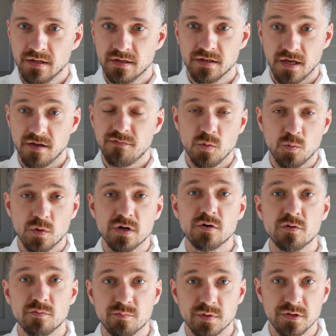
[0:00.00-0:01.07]
Yeah, if you want
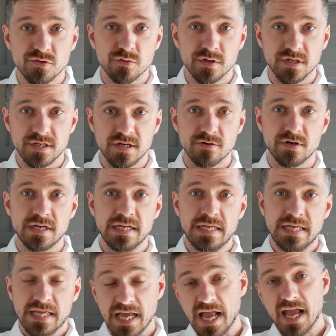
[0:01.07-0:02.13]
to enjoy dairy
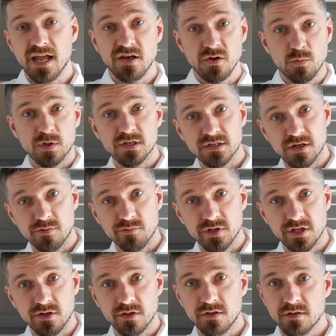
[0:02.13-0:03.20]
and you want to sound really
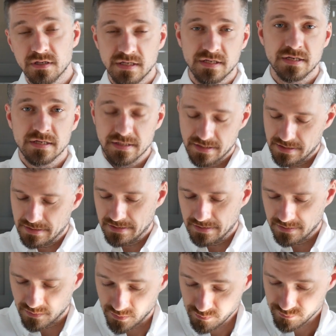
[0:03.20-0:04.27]
good,
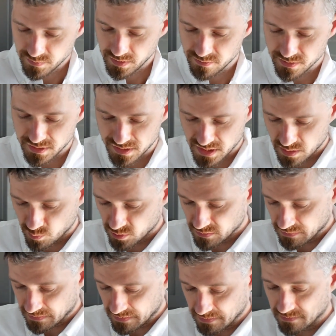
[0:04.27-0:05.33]
oh, there's the timer.
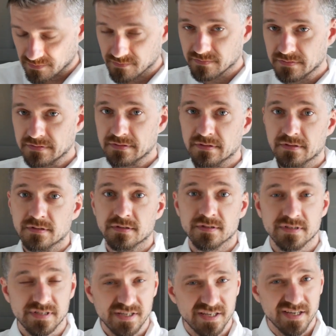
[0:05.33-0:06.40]

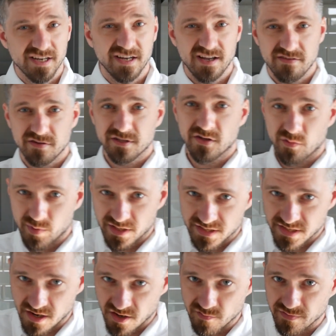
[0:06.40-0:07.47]
You got to have a little bit of
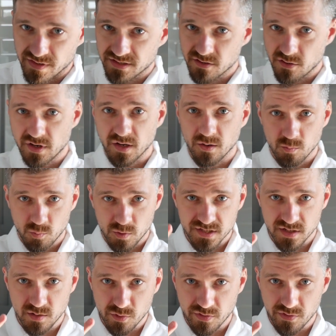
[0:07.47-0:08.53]
sacrifice. Okay, what's
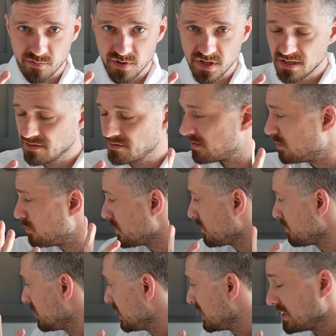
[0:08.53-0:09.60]
number 3? Number
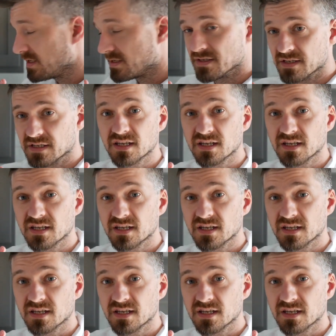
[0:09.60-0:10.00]
3 is